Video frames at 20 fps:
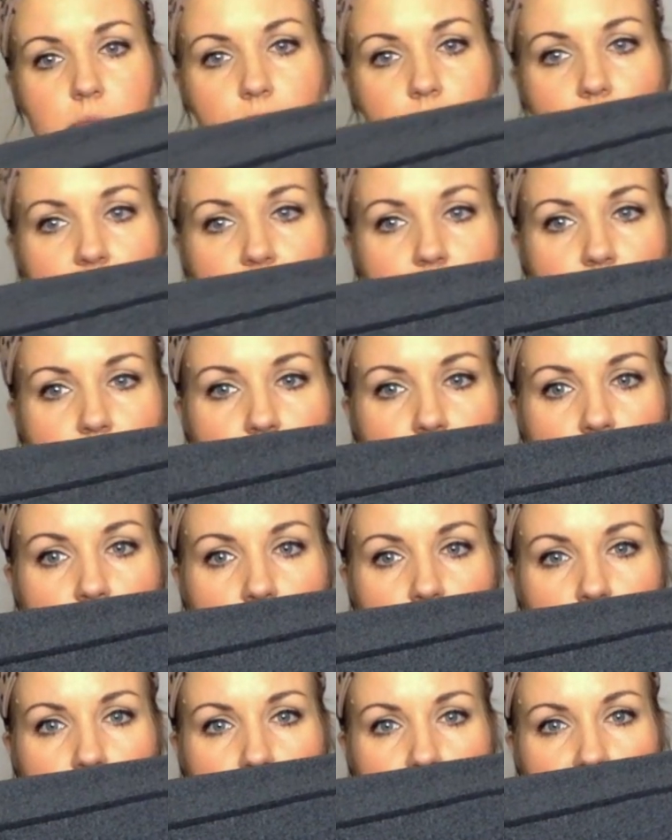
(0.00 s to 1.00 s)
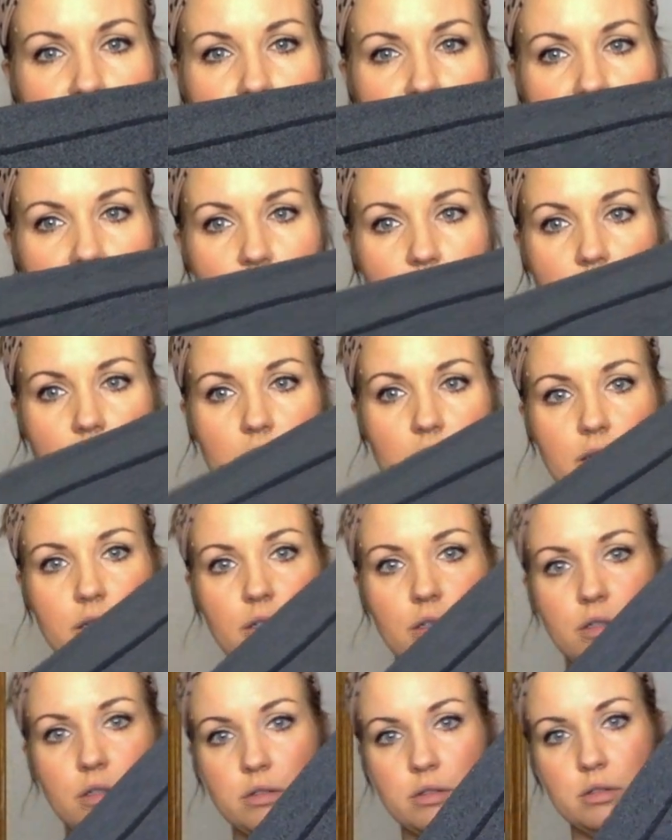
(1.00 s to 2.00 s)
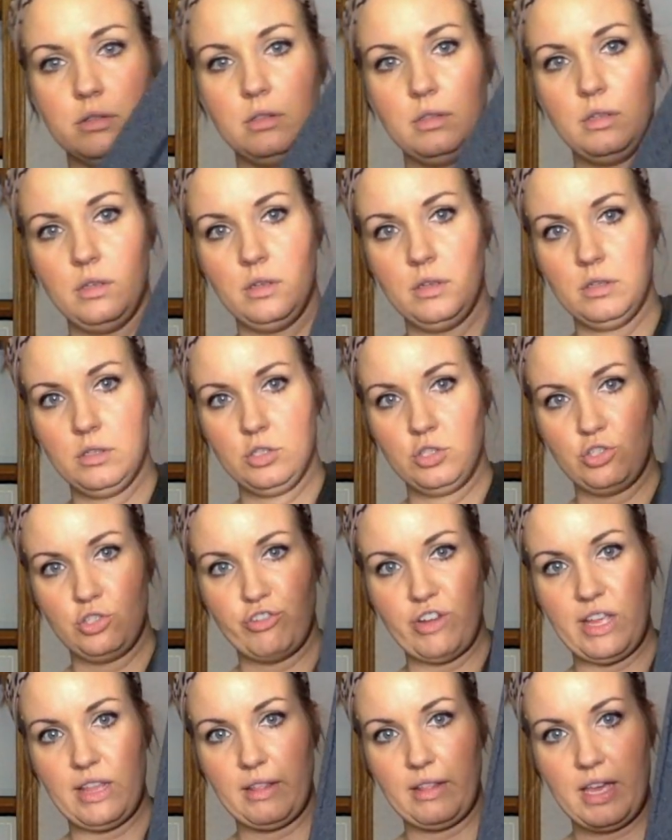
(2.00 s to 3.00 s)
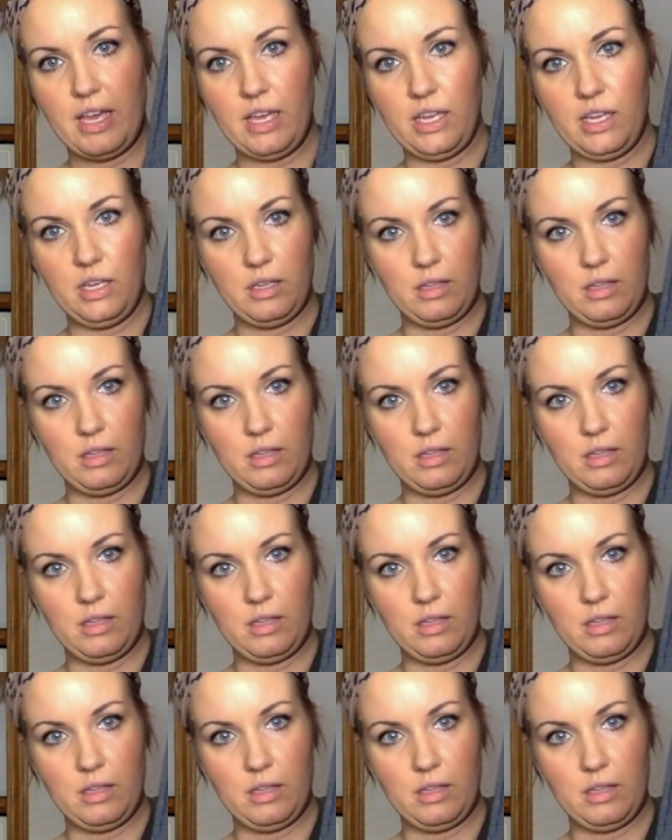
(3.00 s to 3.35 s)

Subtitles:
Got a thin little straight leg